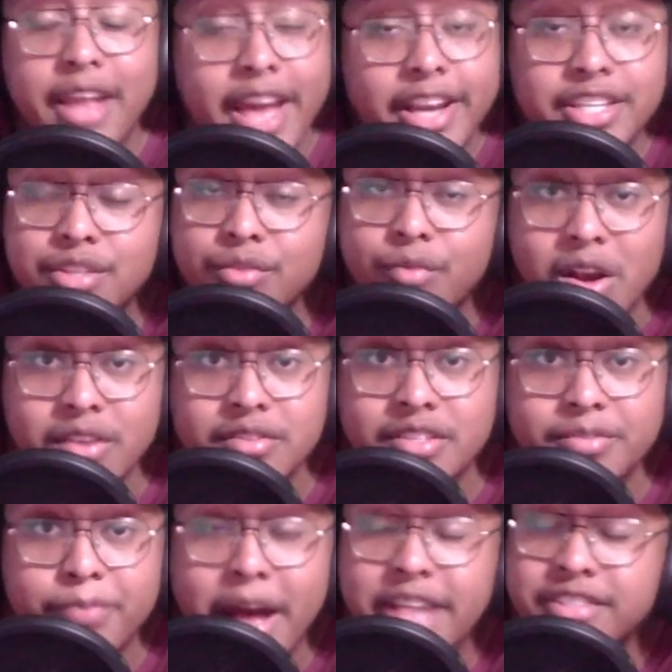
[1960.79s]
extra roster
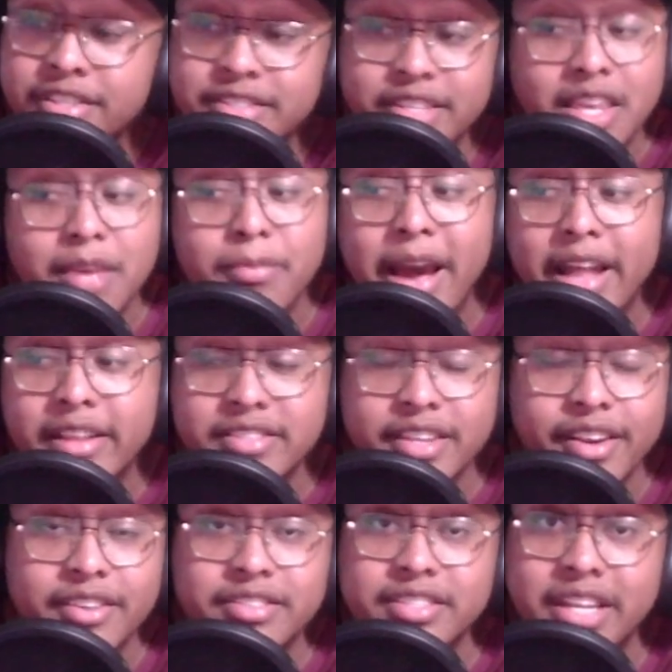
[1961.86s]
spot just to keep Alex
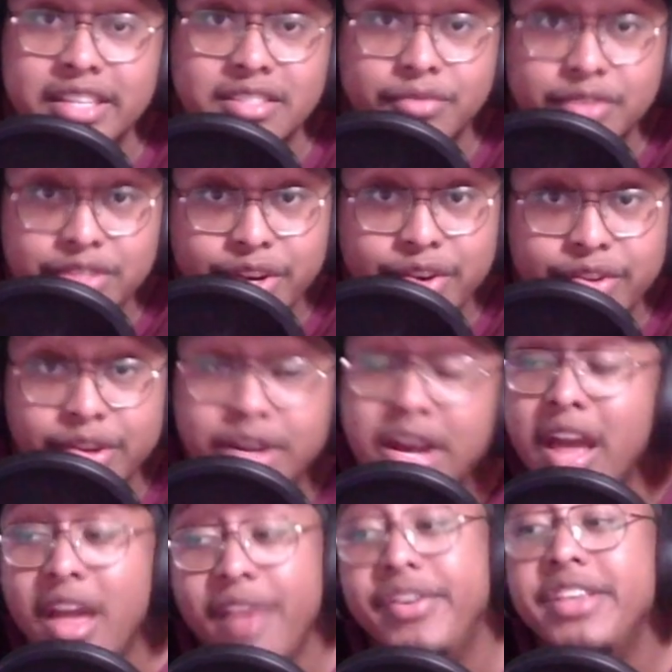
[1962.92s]
Erickson as a returner
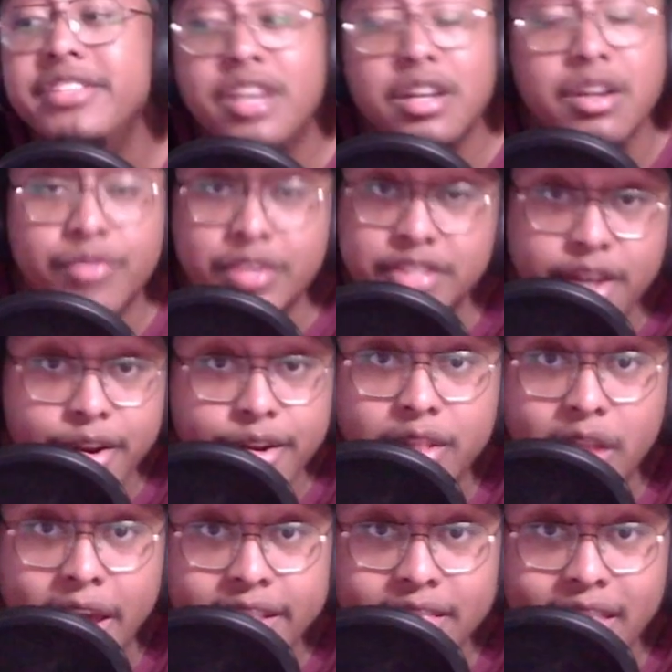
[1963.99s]
if he's going to return
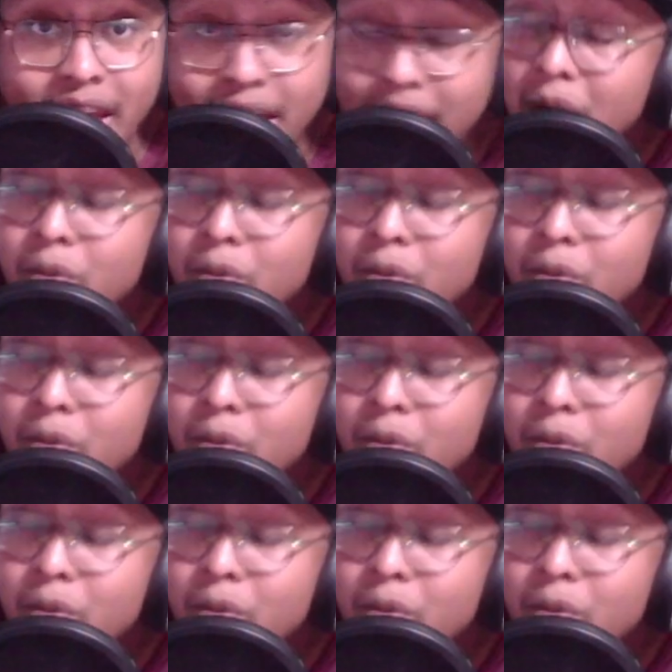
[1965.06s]
like that.